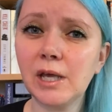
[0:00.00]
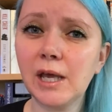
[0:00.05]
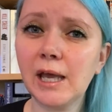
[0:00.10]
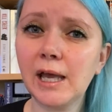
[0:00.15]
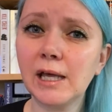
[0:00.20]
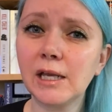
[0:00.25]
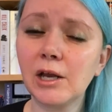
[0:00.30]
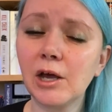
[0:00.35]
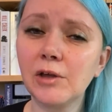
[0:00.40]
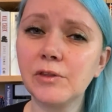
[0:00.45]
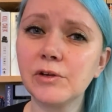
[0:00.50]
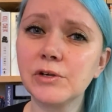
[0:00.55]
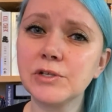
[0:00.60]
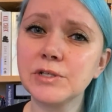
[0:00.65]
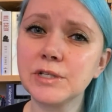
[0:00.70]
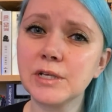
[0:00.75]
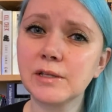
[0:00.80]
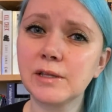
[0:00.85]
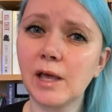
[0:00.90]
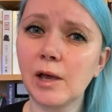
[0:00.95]
and others
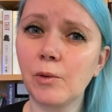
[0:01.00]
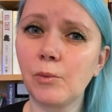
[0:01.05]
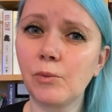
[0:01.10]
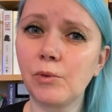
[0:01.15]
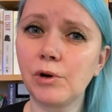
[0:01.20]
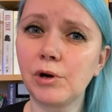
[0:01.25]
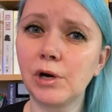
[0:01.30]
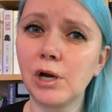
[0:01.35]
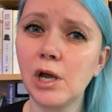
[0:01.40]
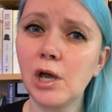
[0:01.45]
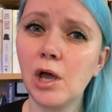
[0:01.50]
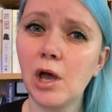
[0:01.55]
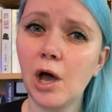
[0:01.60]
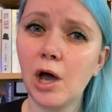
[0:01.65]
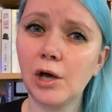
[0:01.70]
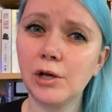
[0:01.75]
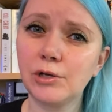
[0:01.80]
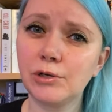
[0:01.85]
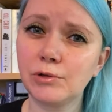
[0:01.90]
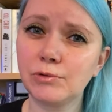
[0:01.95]
that were
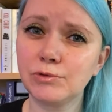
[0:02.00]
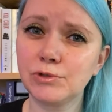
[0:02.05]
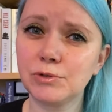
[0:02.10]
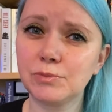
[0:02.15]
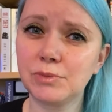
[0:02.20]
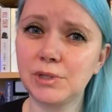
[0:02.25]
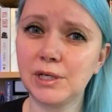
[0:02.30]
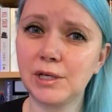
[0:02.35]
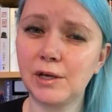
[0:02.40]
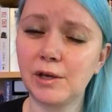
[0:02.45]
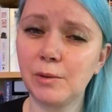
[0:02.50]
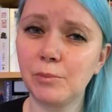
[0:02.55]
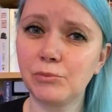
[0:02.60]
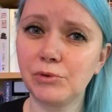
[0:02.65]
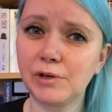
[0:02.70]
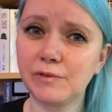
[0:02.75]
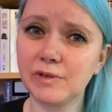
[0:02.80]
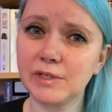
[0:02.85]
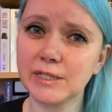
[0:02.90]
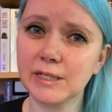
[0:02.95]
unknown to me
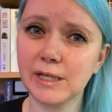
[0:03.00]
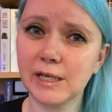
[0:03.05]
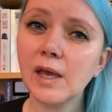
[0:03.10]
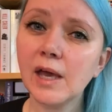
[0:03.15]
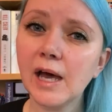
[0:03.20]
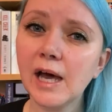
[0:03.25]
previously.